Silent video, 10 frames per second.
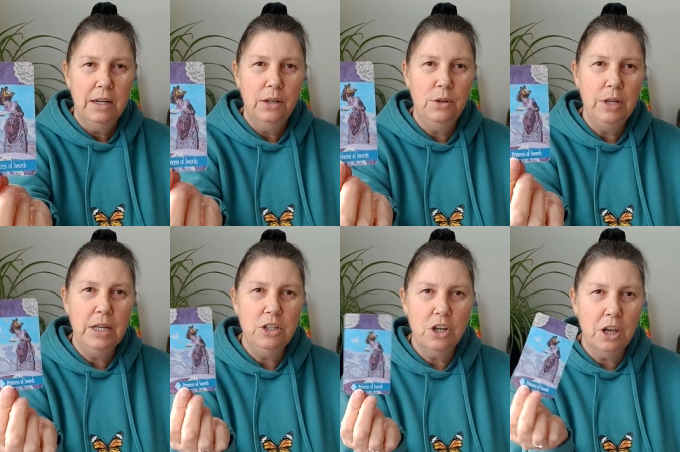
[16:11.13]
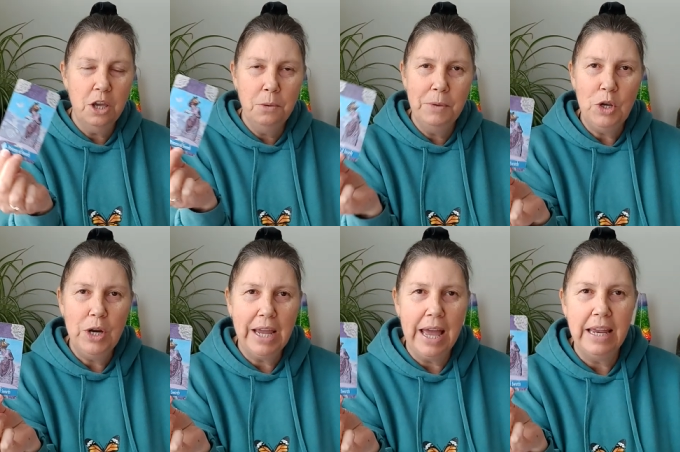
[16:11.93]
Learning to
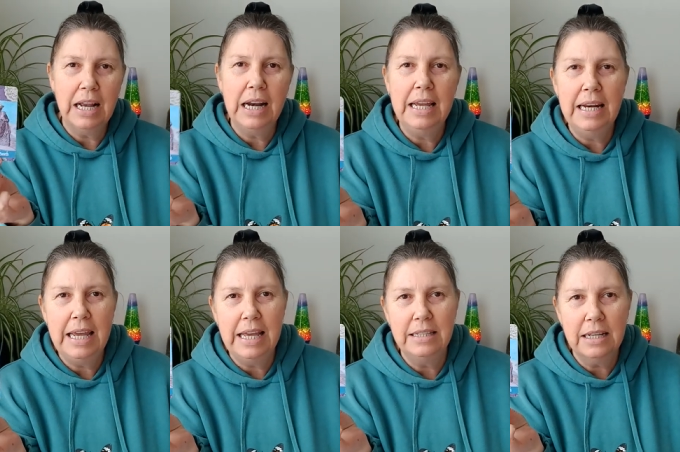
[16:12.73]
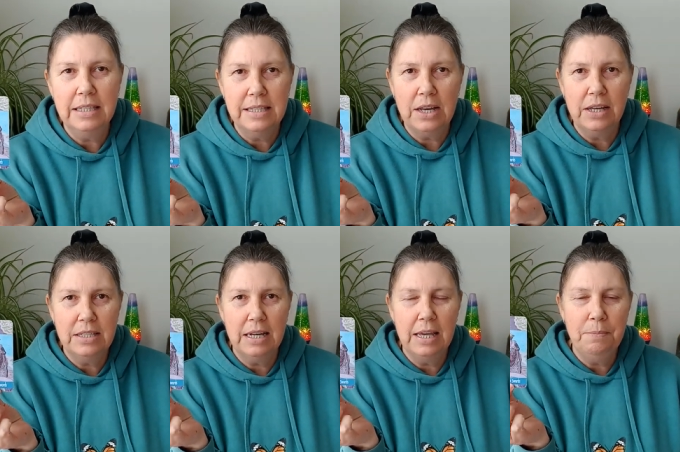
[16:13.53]
communicate clearly and
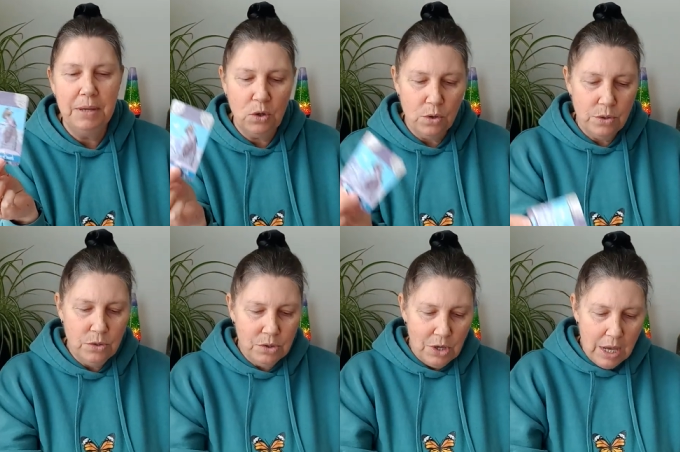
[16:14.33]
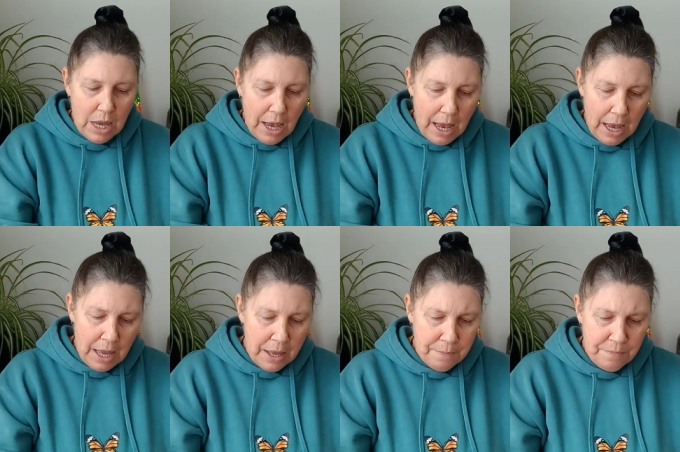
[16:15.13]
concisely because...
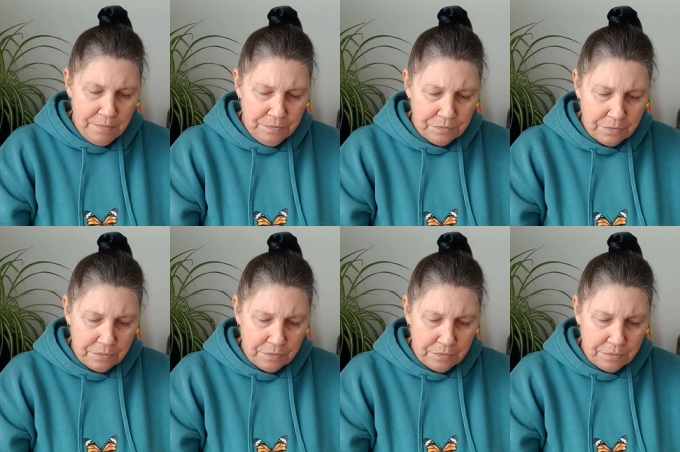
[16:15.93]
Um,